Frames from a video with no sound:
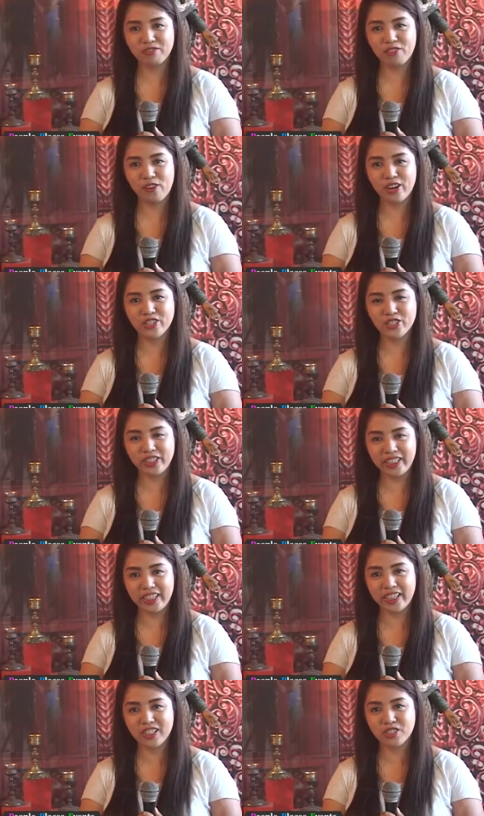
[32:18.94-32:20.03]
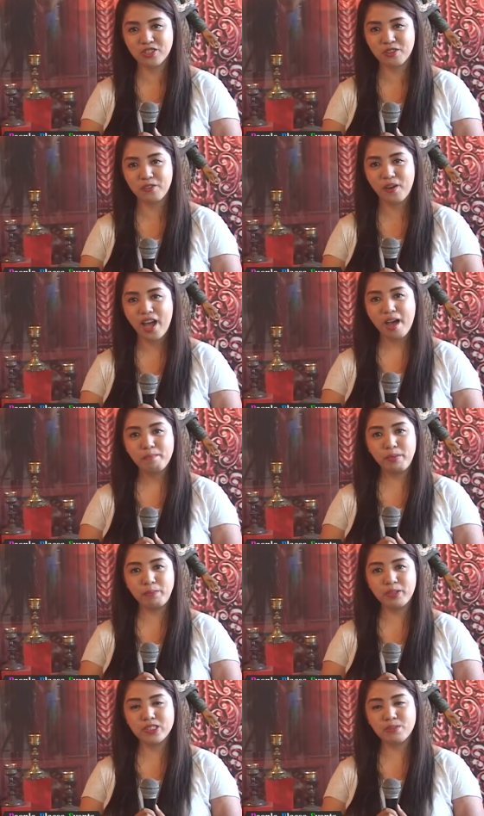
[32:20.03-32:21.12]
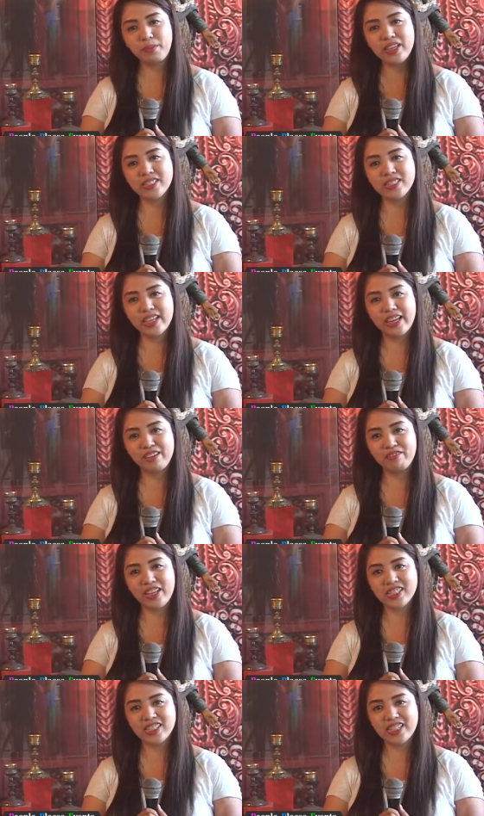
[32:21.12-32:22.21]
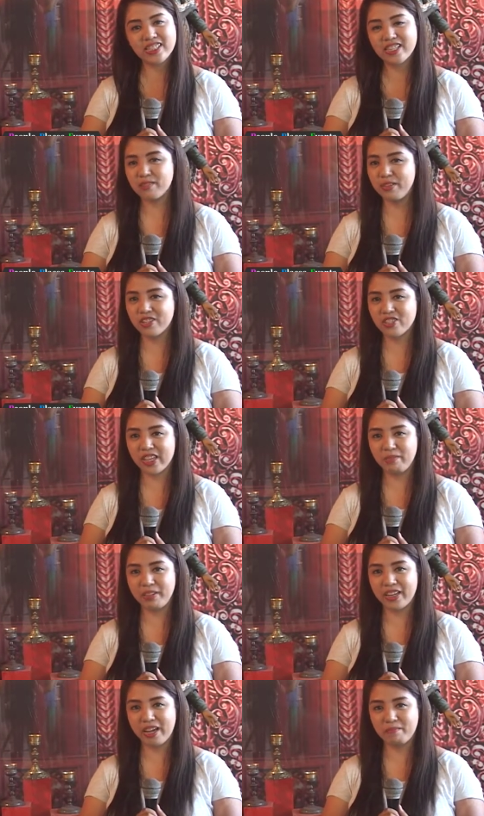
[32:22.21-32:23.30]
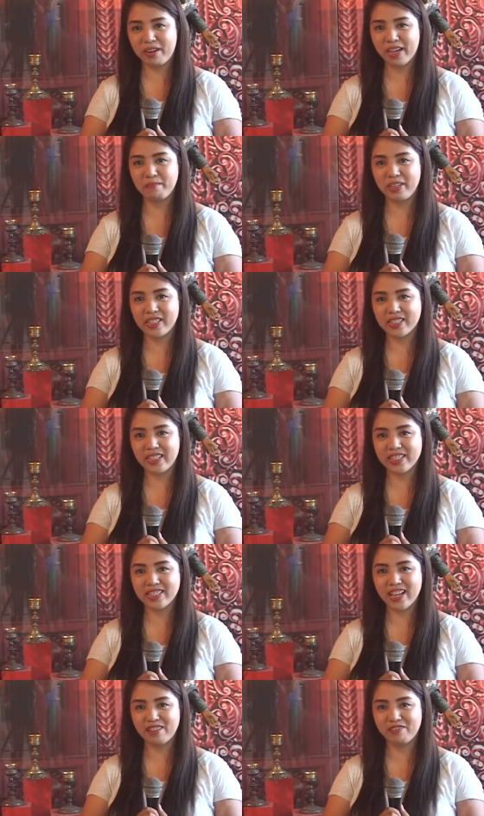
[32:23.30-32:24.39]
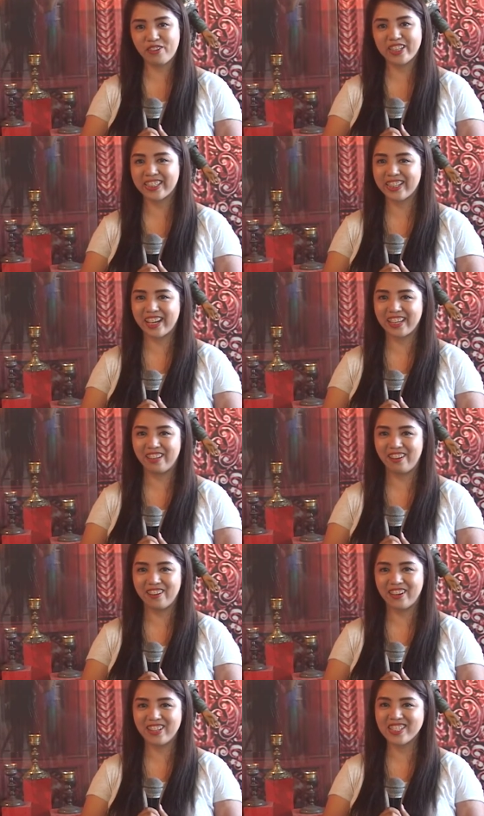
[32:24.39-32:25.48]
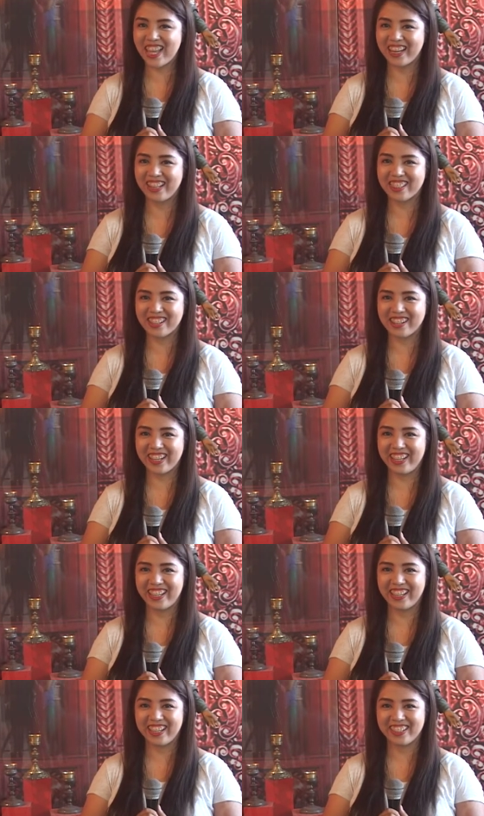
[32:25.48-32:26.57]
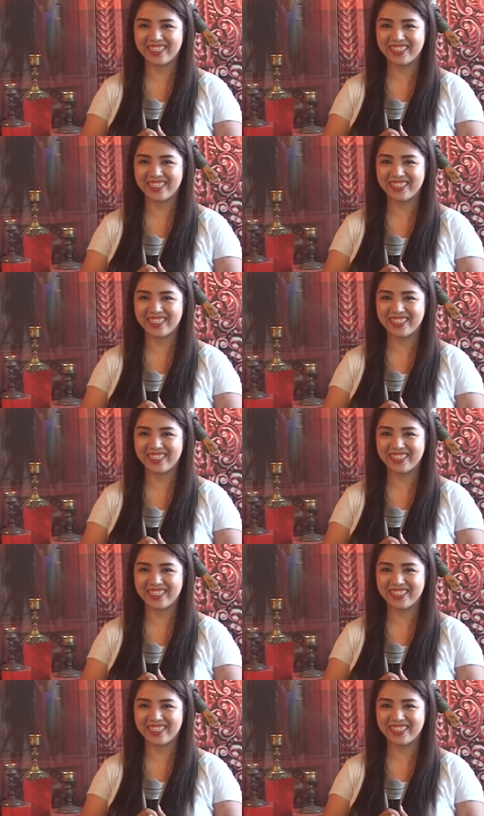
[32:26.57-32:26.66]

for tuning in to People's Places and Events. This has been Jamie Nehemiah Belisalisa for Tatak Ilongo Channel 30.